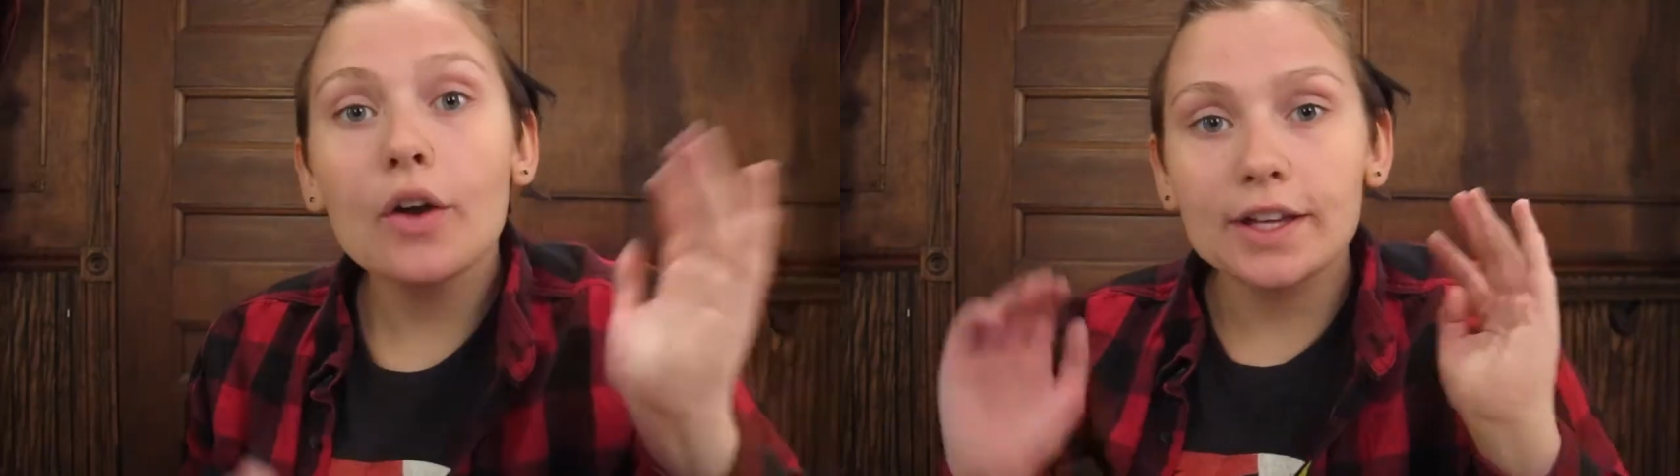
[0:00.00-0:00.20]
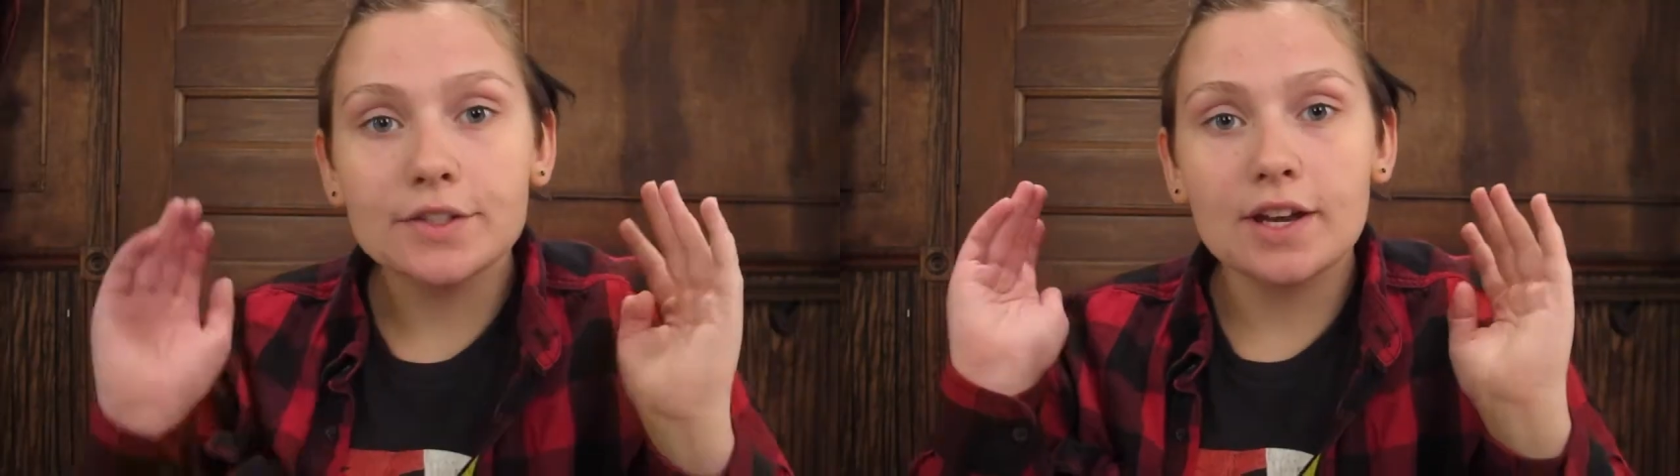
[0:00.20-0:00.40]

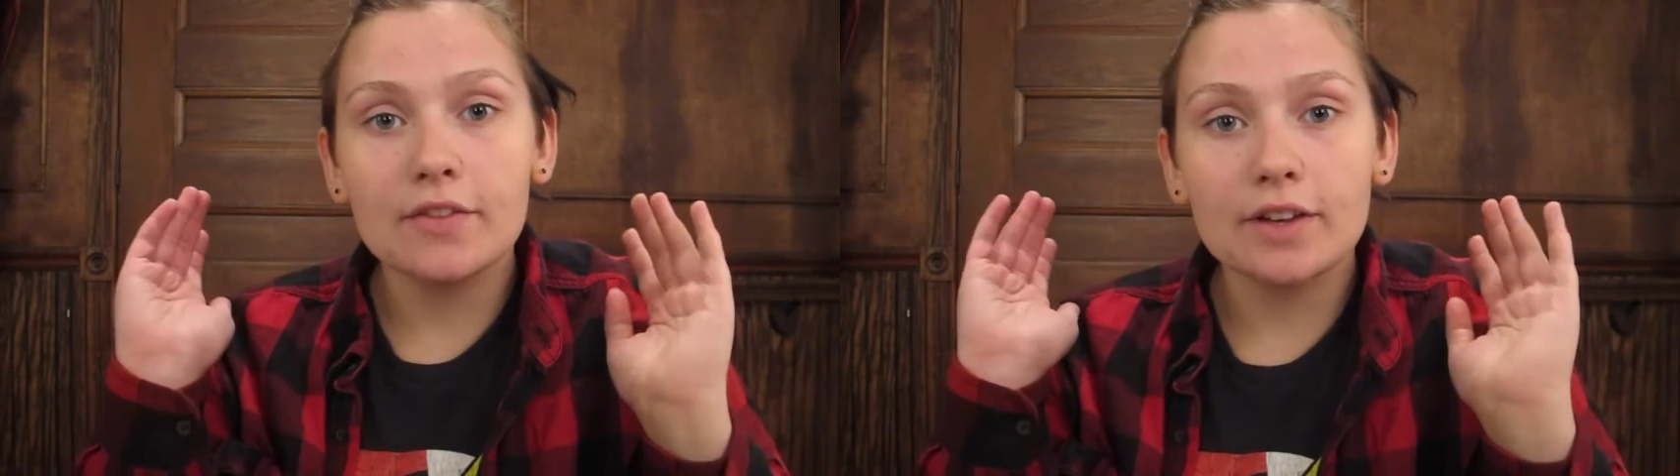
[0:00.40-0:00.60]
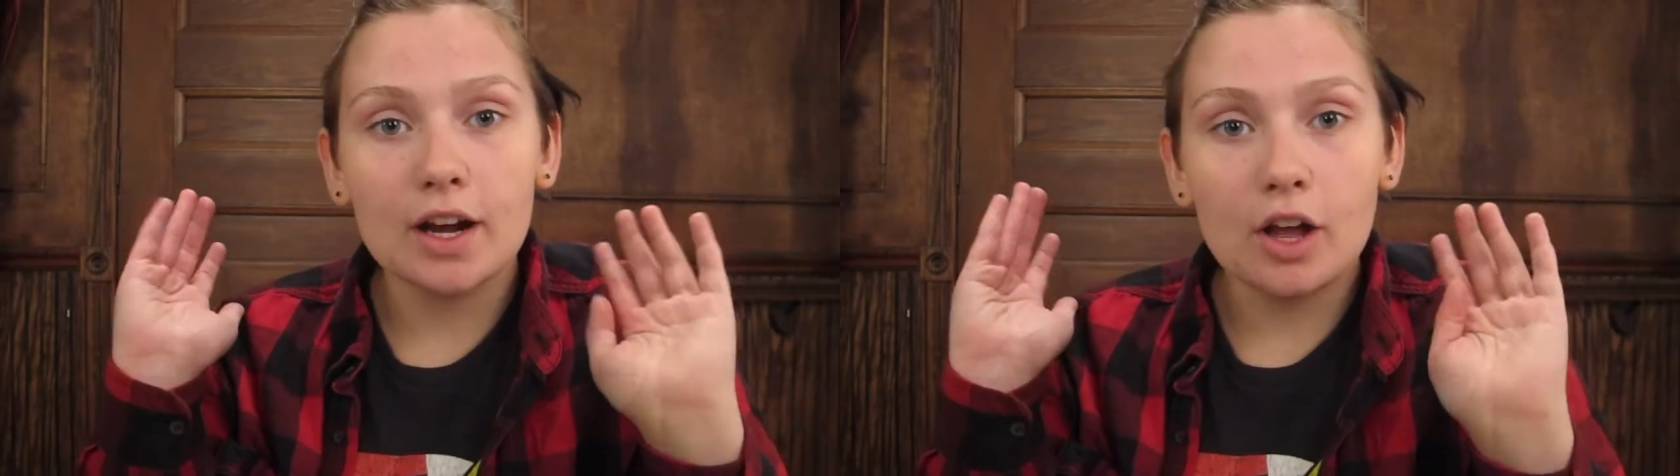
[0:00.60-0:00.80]
Okay, so now
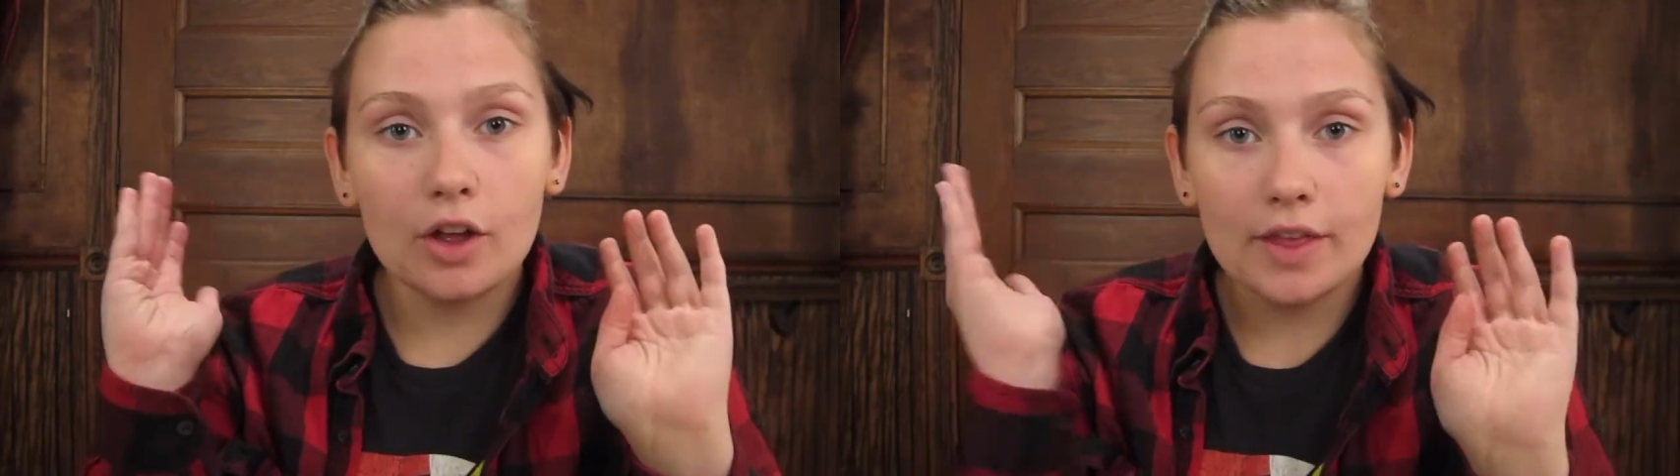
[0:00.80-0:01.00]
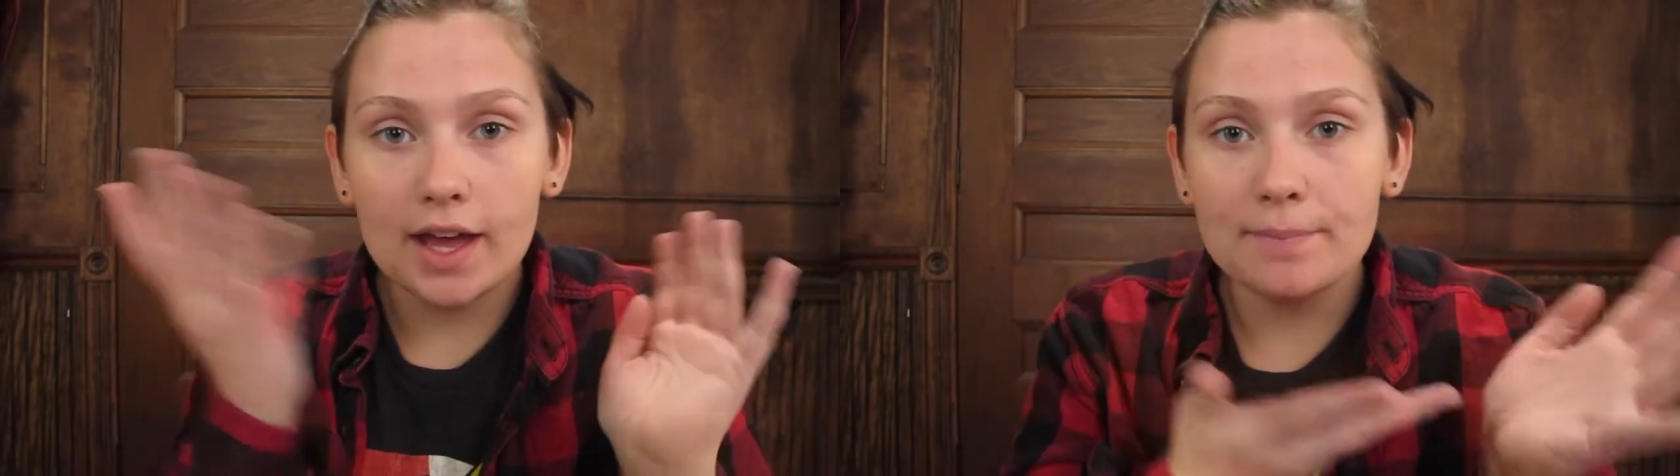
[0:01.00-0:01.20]
I've got
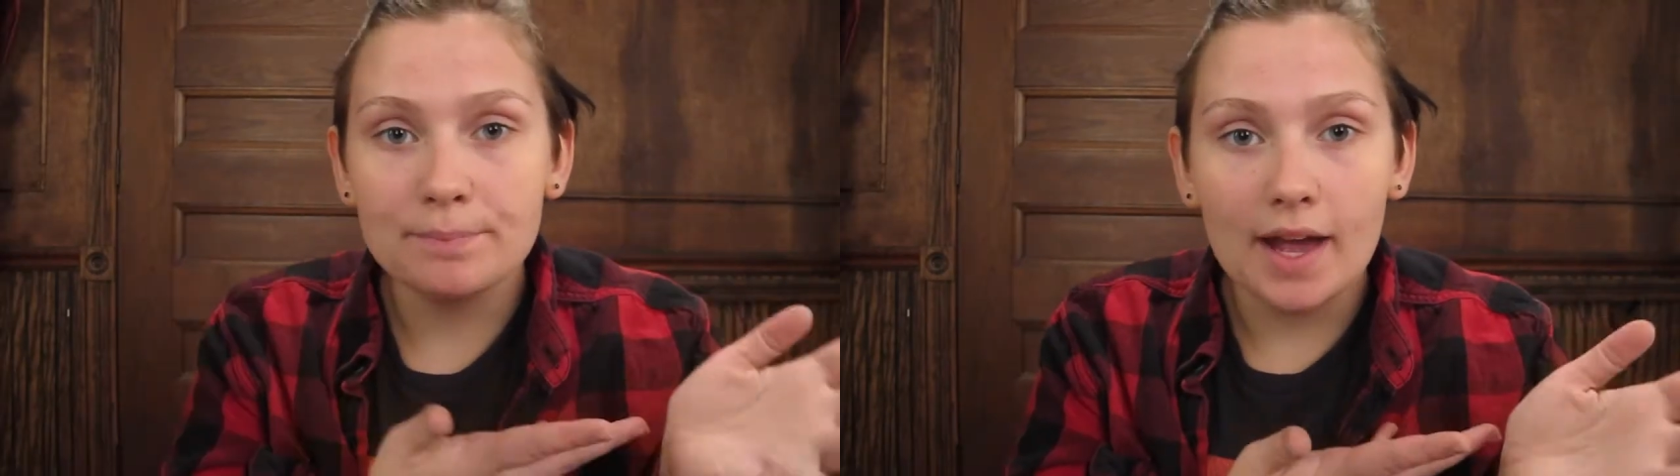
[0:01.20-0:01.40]
all that